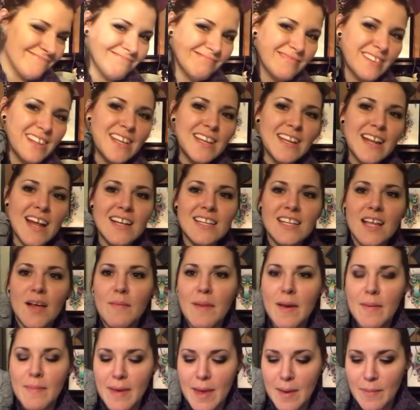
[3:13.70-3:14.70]
And he knocked all
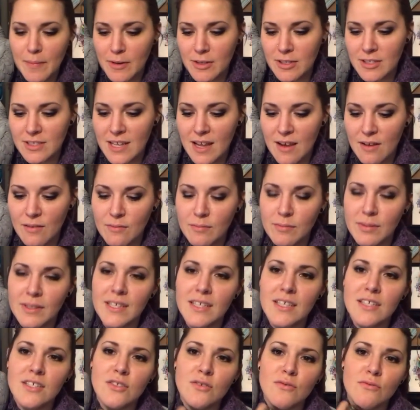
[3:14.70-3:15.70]
my papers down.
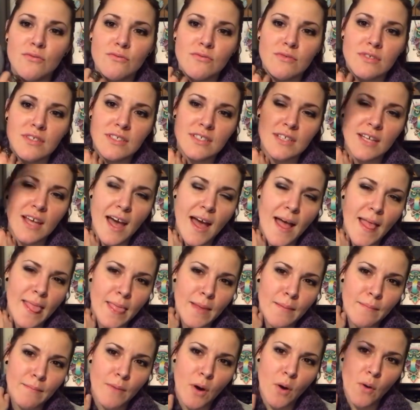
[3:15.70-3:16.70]
Please don't sit on
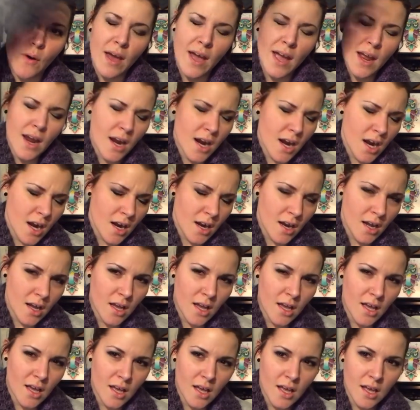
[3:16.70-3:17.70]
the mohair.
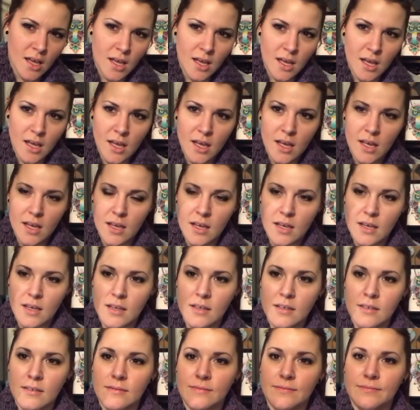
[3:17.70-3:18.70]

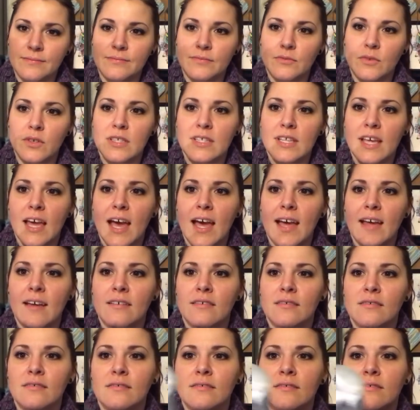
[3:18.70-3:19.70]
Want to say hi?
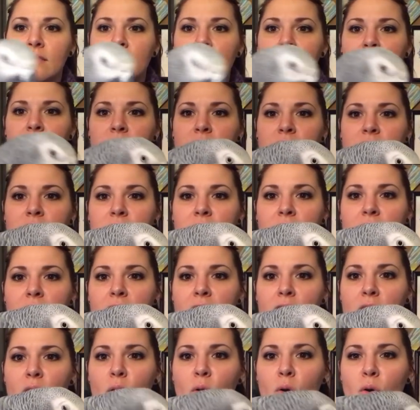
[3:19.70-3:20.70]
Say
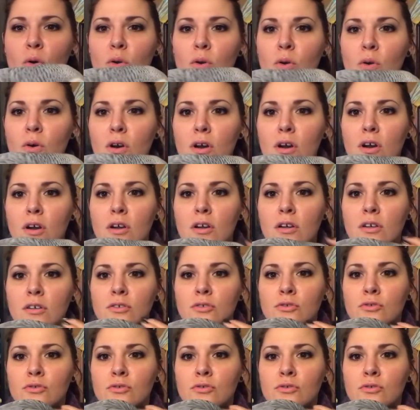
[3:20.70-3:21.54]
hello, Hodor.